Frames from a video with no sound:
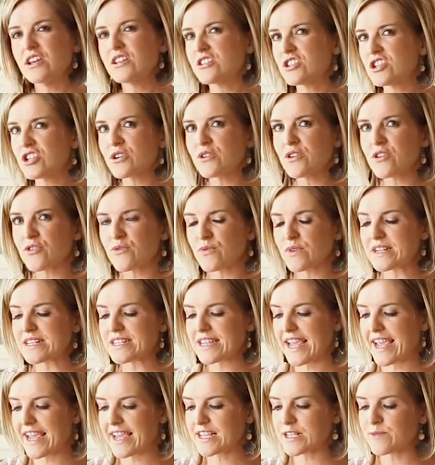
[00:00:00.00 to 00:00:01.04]
2 to 3
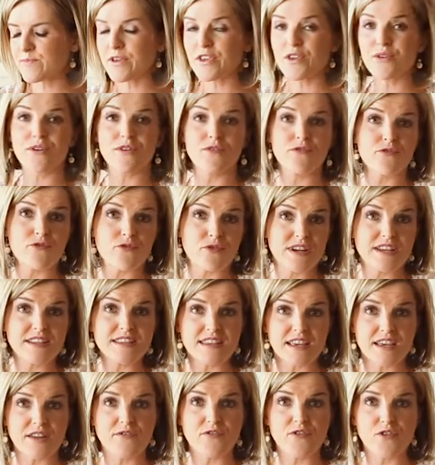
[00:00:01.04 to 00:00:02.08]
days, but you can freeze
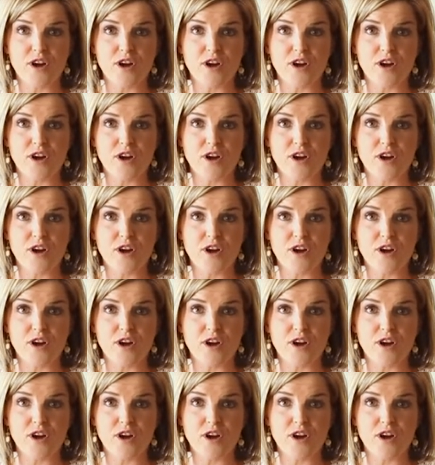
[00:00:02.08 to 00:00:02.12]
it